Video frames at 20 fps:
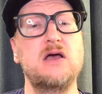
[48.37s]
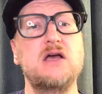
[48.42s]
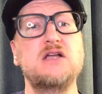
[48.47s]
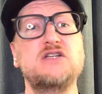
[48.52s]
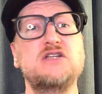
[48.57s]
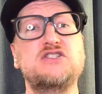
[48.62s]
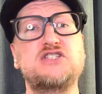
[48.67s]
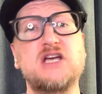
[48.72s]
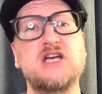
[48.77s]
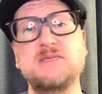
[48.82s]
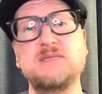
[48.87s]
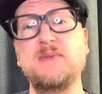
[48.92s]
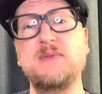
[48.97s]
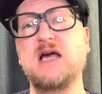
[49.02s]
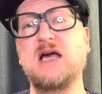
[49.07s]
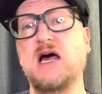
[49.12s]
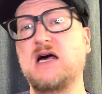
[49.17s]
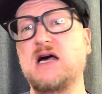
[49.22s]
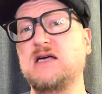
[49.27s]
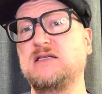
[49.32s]
Just
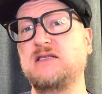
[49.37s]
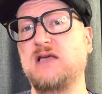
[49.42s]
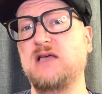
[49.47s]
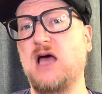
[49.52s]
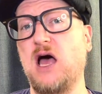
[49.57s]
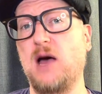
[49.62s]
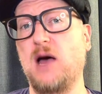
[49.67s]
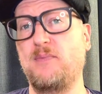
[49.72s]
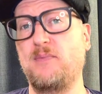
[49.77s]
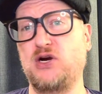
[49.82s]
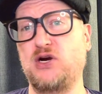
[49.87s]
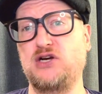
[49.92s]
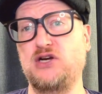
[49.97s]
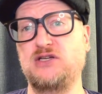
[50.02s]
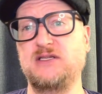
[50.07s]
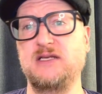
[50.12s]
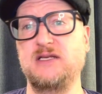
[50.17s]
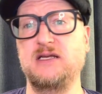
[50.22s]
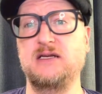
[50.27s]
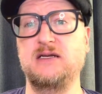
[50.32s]
because a
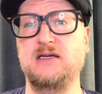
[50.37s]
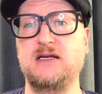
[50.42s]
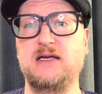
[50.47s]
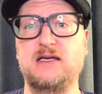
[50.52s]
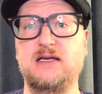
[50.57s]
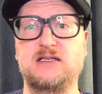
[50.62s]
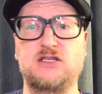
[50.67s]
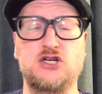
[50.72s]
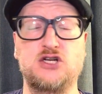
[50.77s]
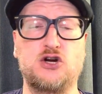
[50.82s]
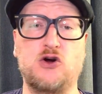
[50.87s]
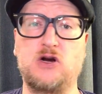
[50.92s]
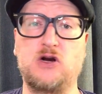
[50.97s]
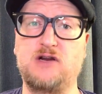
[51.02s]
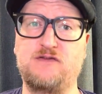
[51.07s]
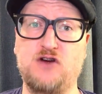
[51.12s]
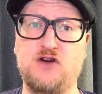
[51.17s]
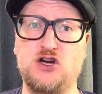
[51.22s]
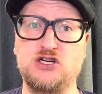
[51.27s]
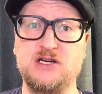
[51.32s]
person is
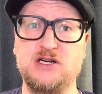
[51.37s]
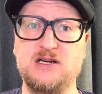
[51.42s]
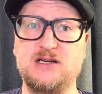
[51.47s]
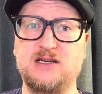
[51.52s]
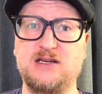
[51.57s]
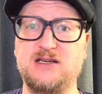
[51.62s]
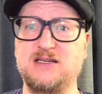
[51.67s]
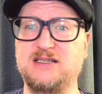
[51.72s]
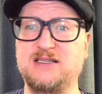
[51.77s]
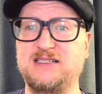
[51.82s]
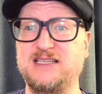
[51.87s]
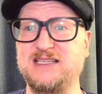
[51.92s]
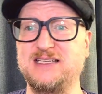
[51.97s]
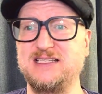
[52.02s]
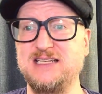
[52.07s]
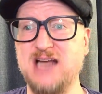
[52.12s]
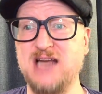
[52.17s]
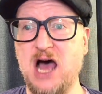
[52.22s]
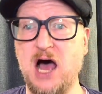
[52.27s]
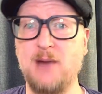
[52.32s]
neurodivergent does
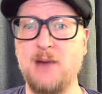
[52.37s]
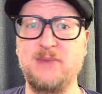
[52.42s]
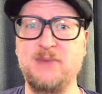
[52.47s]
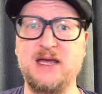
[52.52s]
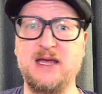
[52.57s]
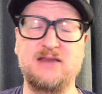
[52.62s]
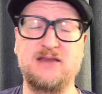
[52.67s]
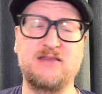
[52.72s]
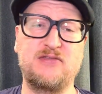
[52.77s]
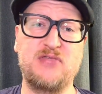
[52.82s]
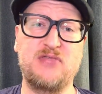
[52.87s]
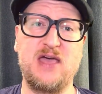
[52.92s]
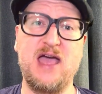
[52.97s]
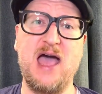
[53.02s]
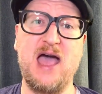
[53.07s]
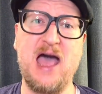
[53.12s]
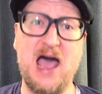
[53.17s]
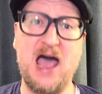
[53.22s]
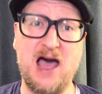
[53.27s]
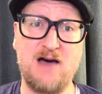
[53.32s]
not mean that they
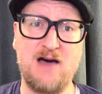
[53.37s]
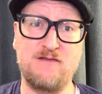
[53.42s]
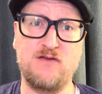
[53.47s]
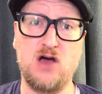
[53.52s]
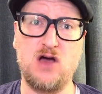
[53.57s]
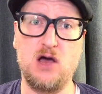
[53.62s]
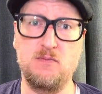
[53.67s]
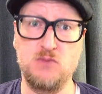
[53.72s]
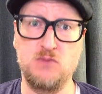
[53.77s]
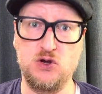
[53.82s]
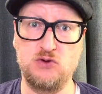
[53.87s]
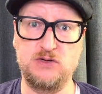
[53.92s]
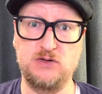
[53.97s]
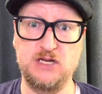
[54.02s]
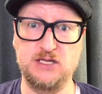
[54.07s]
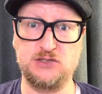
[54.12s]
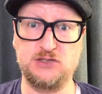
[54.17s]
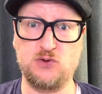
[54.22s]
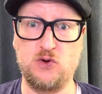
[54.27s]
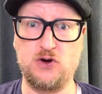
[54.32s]
have a mood
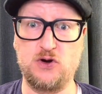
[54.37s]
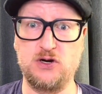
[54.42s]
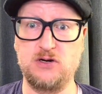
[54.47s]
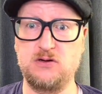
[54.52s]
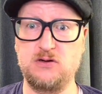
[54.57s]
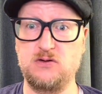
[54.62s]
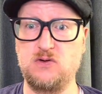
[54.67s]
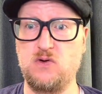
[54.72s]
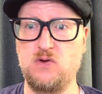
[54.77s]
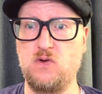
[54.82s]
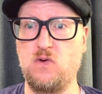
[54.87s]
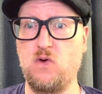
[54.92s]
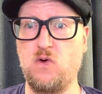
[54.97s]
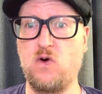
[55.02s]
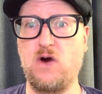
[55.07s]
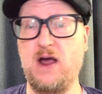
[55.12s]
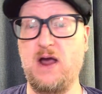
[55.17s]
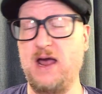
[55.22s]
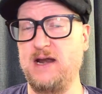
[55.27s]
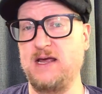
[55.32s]
disorder
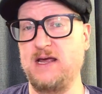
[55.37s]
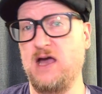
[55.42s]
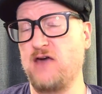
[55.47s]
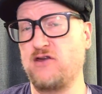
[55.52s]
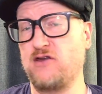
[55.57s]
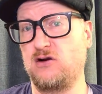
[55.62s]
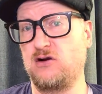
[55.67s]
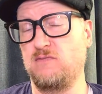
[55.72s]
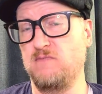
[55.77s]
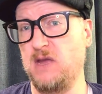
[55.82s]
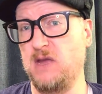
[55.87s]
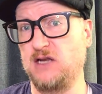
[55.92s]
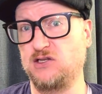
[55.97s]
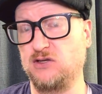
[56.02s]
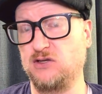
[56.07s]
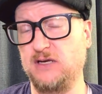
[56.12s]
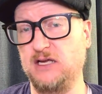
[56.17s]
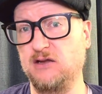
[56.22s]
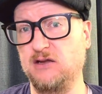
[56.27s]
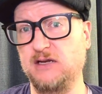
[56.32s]
or any other
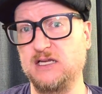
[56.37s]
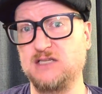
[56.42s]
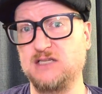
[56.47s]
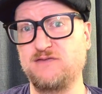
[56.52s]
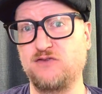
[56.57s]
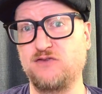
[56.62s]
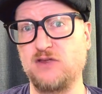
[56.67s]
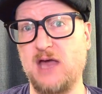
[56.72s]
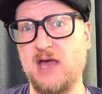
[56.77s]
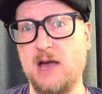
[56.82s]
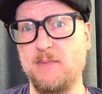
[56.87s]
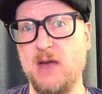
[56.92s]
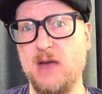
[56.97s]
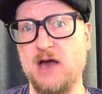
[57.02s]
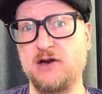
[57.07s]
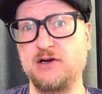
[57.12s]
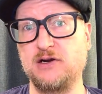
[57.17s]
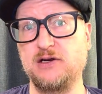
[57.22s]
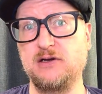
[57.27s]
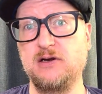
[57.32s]
mental illness for that
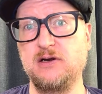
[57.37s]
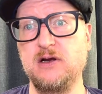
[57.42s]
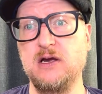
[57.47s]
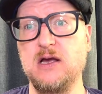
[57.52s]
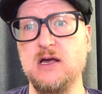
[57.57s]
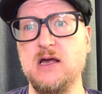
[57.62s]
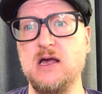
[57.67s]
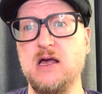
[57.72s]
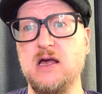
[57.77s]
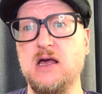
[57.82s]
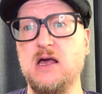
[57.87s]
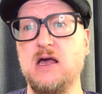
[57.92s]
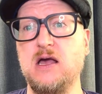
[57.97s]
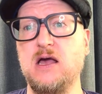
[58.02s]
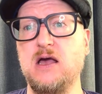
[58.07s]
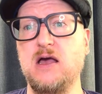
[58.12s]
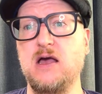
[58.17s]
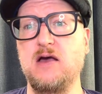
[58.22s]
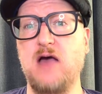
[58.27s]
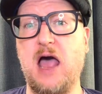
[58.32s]
matter.
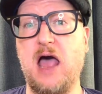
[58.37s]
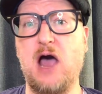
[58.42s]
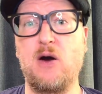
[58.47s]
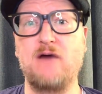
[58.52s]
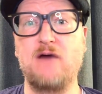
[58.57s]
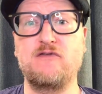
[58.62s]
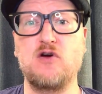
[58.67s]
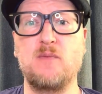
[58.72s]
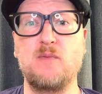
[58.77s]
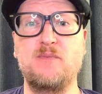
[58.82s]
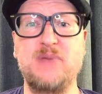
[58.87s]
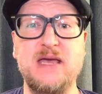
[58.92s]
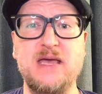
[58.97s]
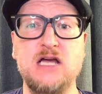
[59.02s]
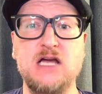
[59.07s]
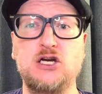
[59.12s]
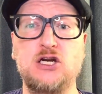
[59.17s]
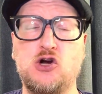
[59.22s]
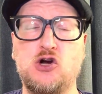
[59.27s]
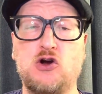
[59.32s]
However,
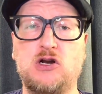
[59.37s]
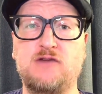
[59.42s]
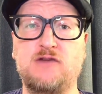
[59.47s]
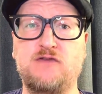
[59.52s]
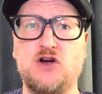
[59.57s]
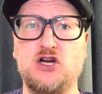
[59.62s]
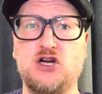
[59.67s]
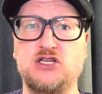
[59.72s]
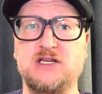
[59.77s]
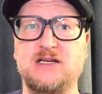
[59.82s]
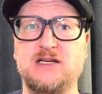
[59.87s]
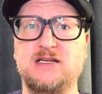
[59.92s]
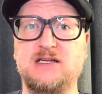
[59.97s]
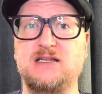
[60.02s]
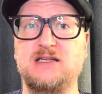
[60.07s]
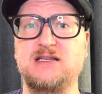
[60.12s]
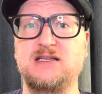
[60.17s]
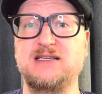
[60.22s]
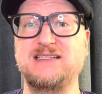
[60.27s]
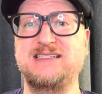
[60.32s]
being neurodivergent
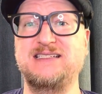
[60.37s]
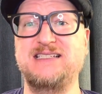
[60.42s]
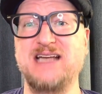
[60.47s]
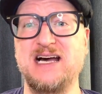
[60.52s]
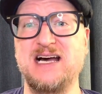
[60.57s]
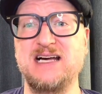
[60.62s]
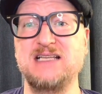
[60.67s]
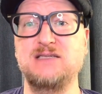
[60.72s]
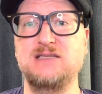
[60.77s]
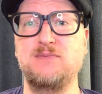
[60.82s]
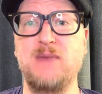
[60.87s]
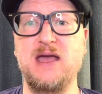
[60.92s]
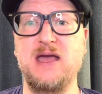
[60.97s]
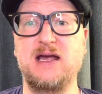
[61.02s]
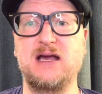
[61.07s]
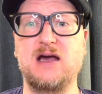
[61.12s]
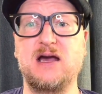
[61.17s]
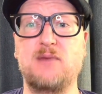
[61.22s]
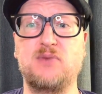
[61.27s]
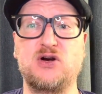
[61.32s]
does make
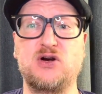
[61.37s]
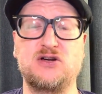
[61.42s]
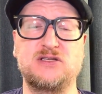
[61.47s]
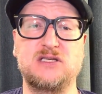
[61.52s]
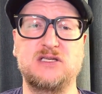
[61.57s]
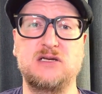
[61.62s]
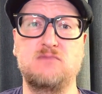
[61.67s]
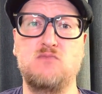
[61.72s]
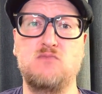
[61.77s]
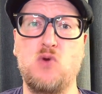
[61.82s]
a person more